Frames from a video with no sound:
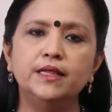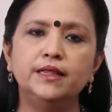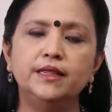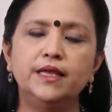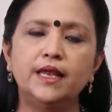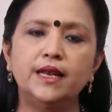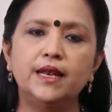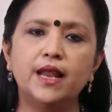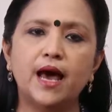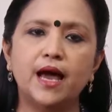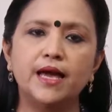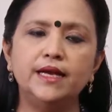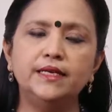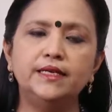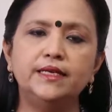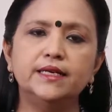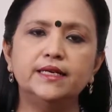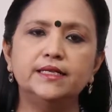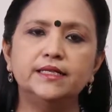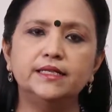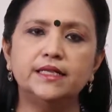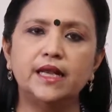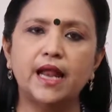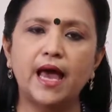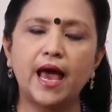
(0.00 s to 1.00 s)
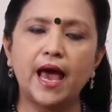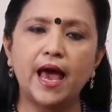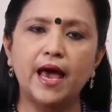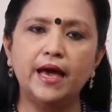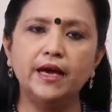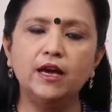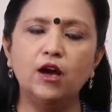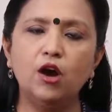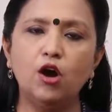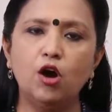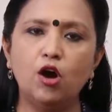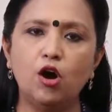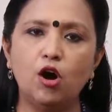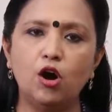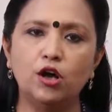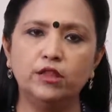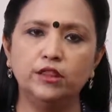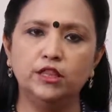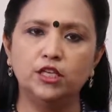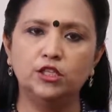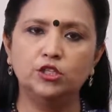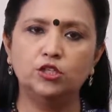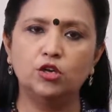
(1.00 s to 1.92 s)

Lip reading: the lighter slag on the